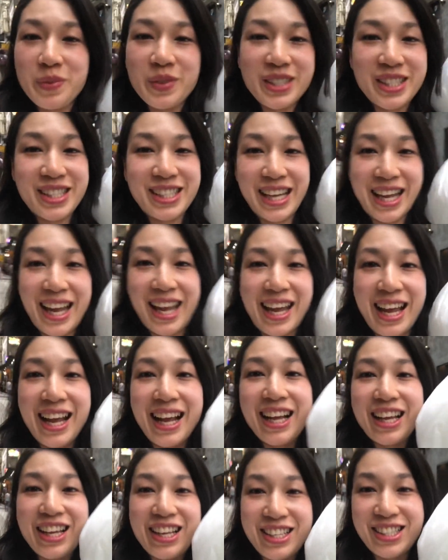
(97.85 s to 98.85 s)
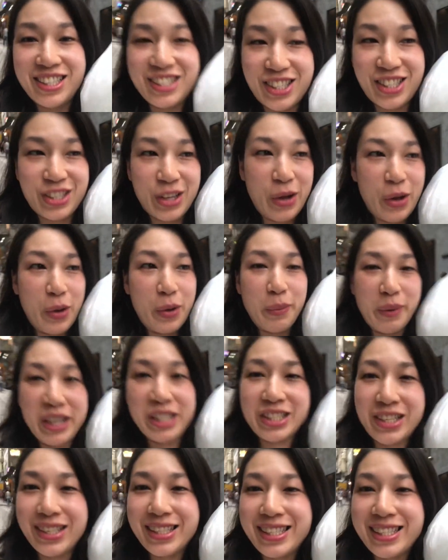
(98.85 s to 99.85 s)
saying so
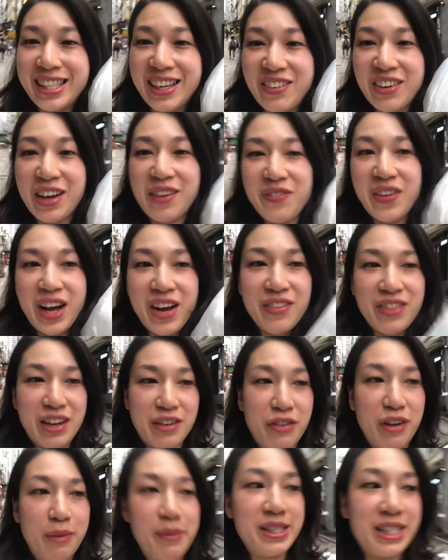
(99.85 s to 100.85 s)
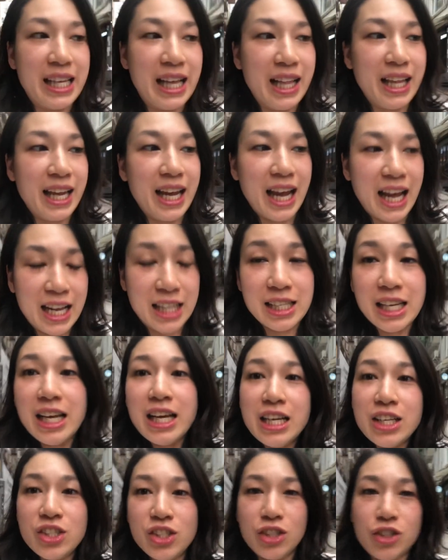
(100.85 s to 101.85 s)
much good stuff about their vermicelli and
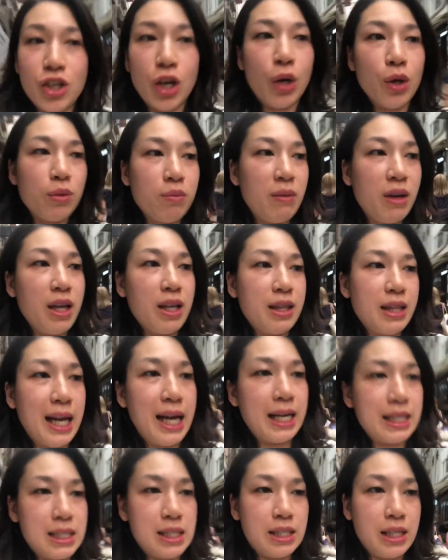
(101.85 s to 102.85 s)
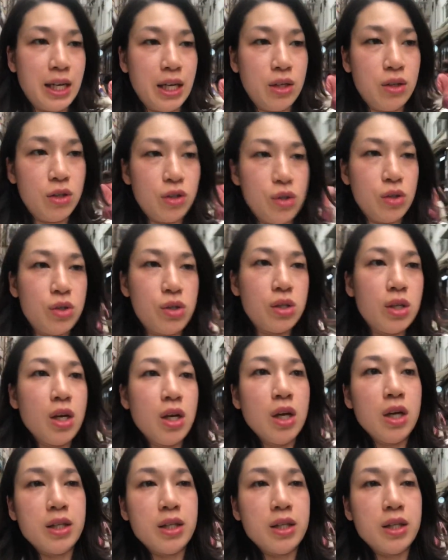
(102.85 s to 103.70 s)
she told me that they use